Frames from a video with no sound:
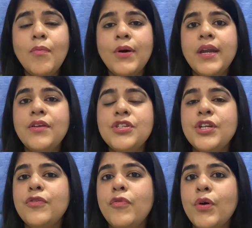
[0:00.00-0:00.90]
more energy
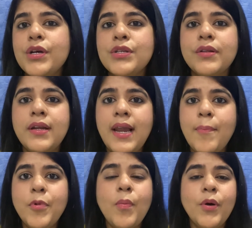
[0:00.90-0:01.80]
to focus on the
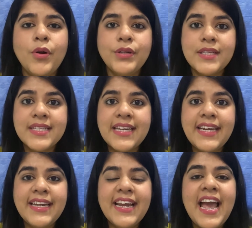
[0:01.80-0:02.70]
laptop or on the
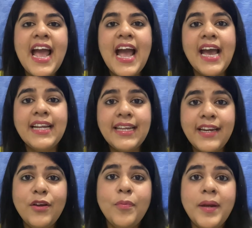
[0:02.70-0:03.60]
screen, and then
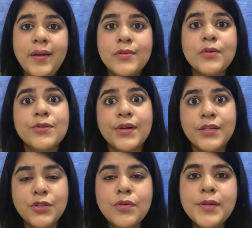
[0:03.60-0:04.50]
your brain is also
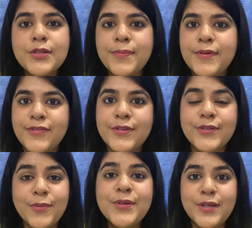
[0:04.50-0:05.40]
consuming
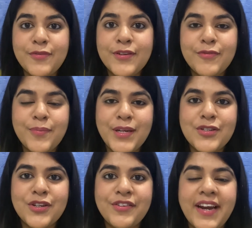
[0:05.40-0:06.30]
so much of
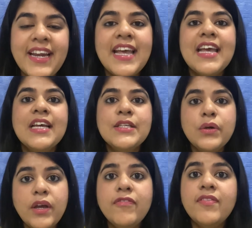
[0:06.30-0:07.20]
information, right? So
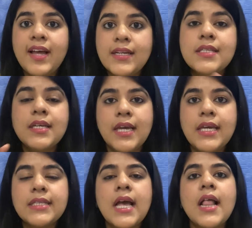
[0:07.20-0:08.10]
if that is the
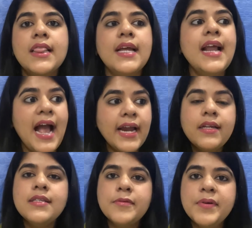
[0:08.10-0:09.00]
case, then add
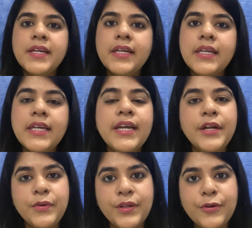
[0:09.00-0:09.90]
in some greenery
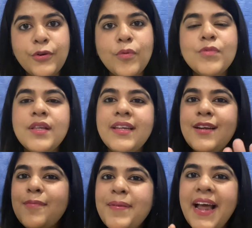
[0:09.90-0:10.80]
into the room.
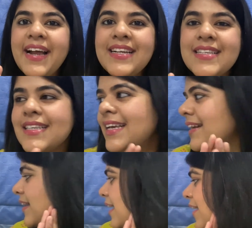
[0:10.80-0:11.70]
Little plants,
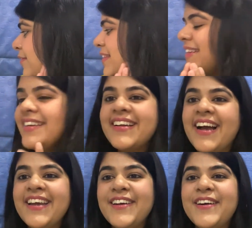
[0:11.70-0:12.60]
like I have this little
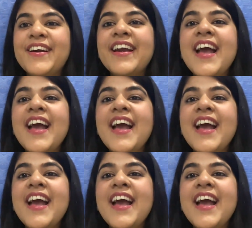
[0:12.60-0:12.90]
guy here,